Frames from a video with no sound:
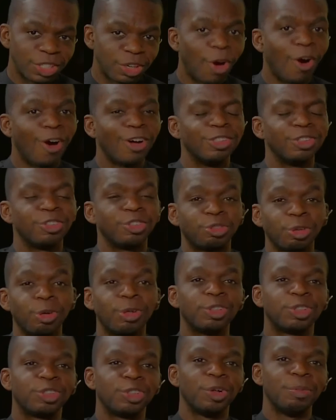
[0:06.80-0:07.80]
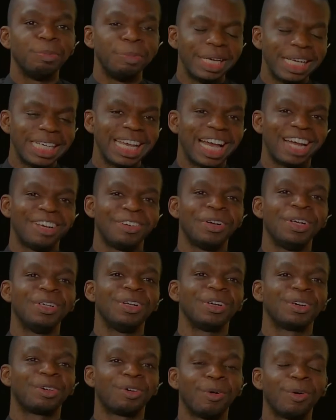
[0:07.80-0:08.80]
on social media during
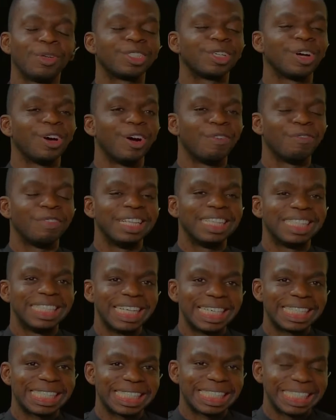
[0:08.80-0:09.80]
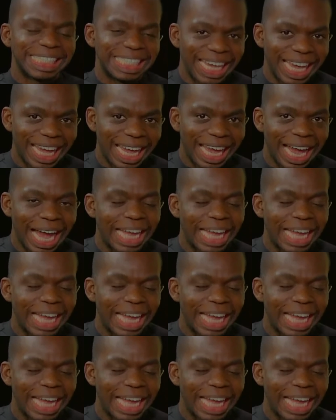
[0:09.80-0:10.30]
the course of this year.